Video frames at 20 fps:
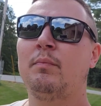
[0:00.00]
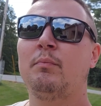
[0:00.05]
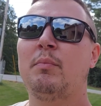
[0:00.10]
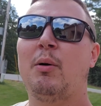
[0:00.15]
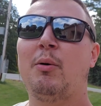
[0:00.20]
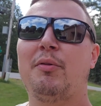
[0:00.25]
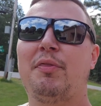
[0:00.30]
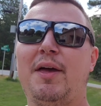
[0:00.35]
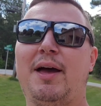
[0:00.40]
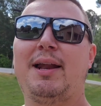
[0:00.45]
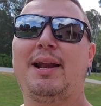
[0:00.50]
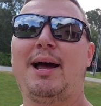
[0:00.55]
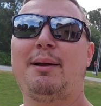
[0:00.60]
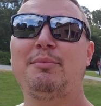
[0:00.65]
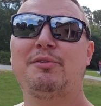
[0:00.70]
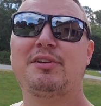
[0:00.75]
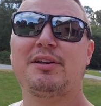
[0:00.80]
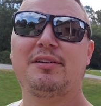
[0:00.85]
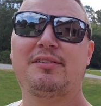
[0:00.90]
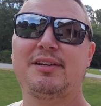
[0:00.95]
But with that,
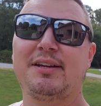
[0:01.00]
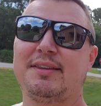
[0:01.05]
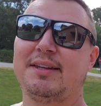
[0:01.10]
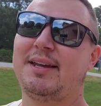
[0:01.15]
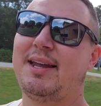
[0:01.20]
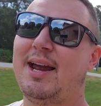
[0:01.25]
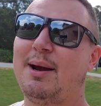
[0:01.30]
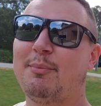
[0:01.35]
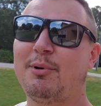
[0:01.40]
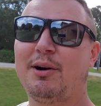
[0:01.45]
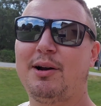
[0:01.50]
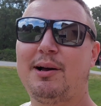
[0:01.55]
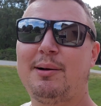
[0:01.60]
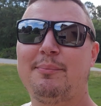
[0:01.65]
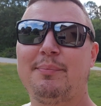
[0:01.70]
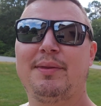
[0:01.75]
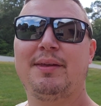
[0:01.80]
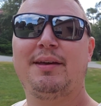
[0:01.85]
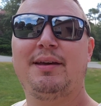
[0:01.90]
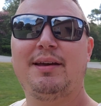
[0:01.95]
I'm just gonna set the camera
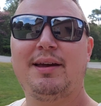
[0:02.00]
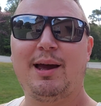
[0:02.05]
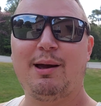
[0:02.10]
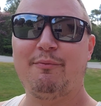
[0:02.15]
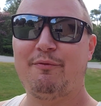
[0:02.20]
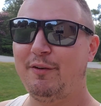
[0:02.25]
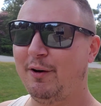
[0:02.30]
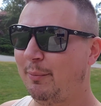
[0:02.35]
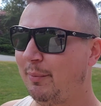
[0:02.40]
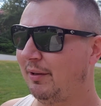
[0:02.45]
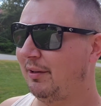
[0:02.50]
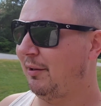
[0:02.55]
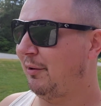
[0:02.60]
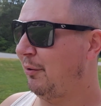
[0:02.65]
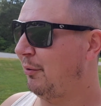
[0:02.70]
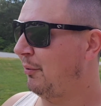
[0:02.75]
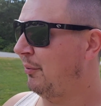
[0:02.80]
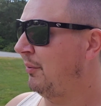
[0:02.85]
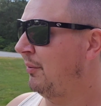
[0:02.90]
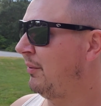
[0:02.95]
up and film a
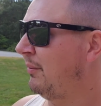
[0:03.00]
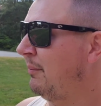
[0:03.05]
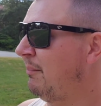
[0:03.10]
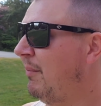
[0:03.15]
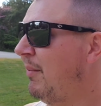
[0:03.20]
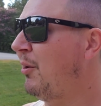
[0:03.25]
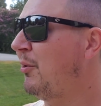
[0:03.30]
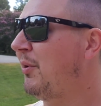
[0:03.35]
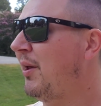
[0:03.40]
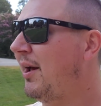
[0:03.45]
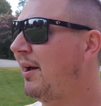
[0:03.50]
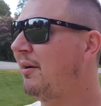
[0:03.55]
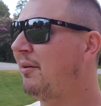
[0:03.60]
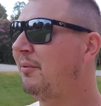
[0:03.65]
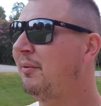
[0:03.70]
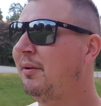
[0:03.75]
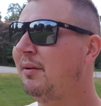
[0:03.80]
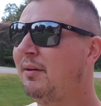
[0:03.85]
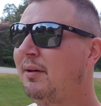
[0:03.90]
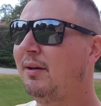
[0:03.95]
little mow
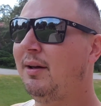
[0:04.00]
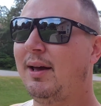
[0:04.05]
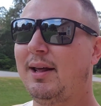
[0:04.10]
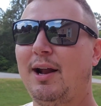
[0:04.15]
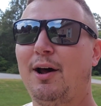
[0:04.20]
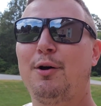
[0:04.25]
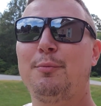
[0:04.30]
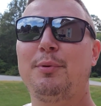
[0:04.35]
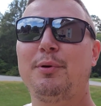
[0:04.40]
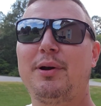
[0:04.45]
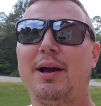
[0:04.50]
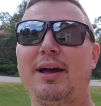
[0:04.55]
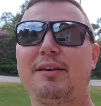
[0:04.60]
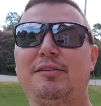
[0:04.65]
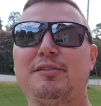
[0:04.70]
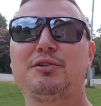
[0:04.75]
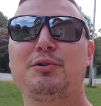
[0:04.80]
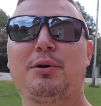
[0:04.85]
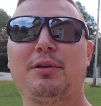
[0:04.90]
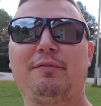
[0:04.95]
down, and I hope you
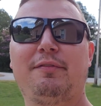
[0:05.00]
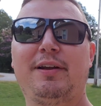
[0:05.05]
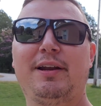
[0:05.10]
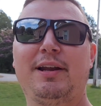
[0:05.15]
guys enjoy the